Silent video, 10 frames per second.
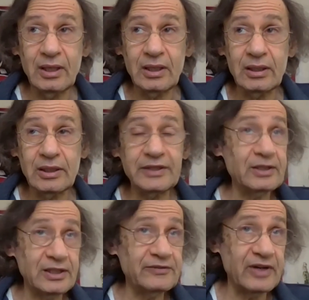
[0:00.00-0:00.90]
I
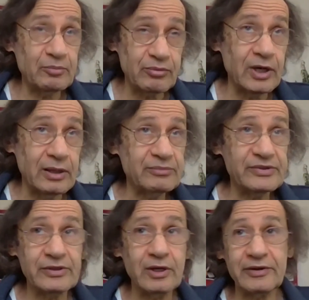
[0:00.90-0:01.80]
did leave out Brahms,
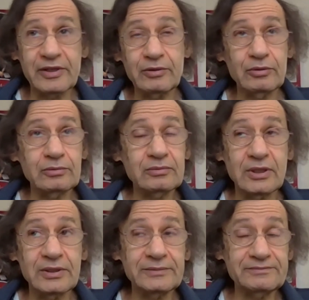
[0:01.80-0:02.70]
sorry,
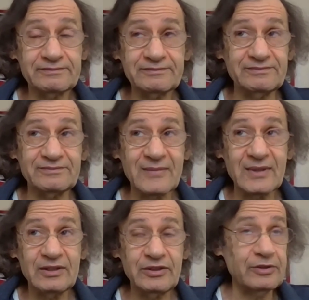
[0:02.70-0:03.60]
who
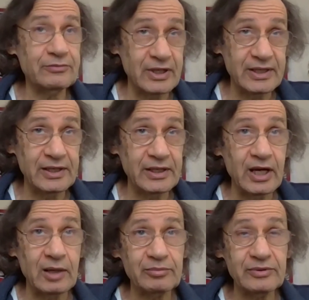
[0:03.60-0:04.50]
didn't write any
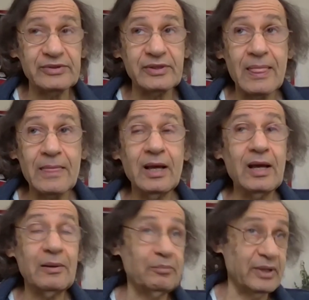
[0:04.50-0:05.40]
operas.
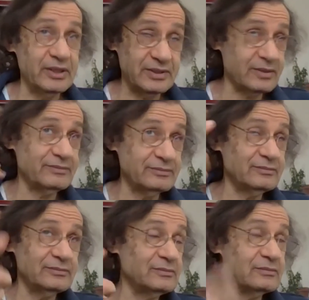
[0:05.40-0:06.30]
But
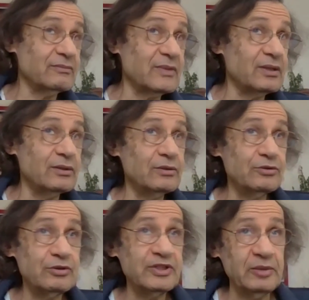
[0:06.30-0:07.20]
you
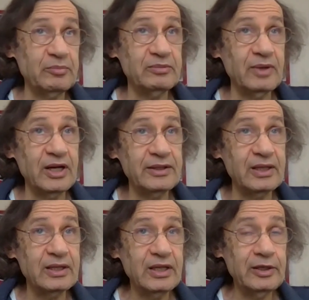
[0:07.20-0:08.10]
should keep in mind
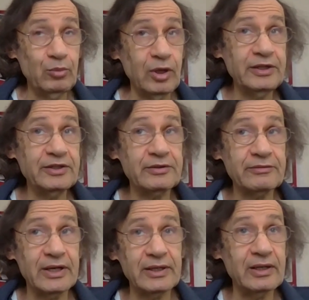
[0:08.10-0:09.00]
that he wanted to
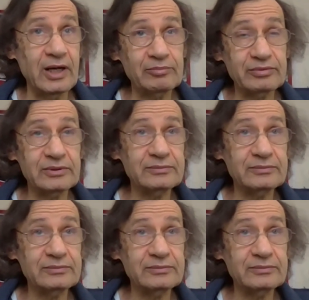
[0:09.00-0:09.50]
write an opera,